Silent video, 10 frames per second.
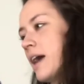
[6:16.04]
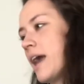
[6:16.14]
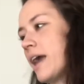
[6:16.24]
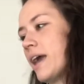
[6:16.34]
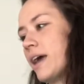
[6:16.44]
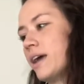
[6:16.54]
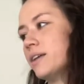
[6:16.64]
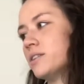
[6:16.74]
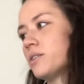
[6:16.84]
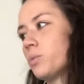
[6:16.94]

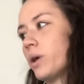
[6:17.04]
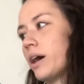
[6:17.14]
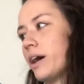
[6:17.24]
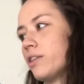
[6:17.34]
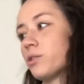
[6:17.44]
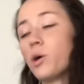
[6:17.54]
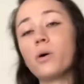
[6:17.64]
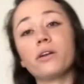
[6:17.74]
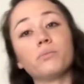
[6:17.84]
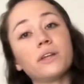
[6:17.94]
And when I throw
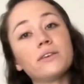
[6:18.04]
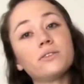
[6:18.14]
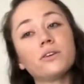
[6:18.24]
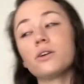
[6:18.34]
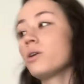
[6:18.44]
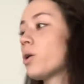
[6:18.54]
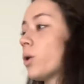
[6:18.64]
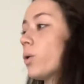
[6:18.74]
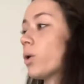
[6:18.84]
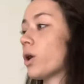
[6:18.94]
on a blazer
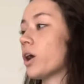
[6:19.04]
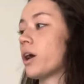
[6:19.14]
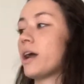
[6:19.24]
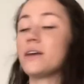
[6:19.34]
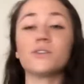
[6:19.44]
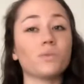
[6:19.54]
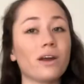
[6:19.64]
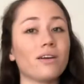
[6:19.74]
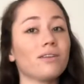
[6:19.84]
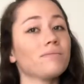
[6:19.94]
or a
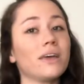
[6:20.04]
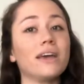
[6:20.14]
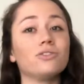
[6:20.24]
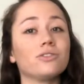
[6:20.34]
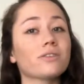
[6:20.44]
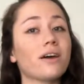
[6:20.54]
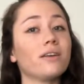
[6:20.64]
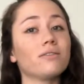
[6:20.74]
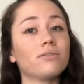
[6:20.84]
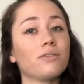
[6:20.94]
sweater, it just kind
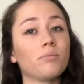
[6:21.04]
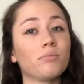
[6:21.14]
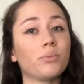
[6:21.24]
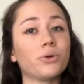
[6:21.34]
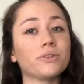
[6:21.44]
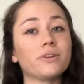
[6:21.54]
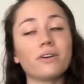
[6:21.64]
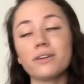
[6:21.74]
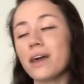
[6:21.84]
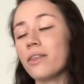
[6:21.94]
of pulls it all
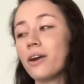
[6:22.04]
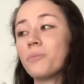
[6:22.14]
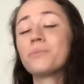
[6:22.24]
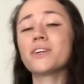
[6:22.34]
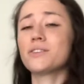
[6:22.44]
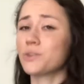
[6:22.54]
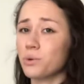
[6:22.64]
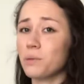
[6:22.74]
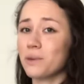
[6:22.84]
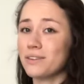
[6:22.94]
together, because
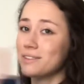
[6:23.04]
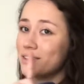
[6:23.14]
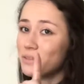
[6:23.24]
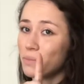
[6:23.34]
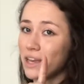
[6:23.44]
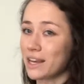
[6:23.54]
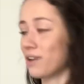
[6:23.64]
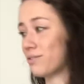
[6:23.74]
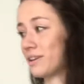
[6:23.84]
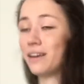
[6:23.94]
3 pieces make an
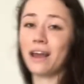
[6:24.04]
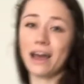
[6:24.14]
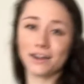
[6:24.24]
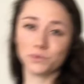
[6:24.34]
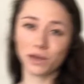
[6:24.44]
outfit, as we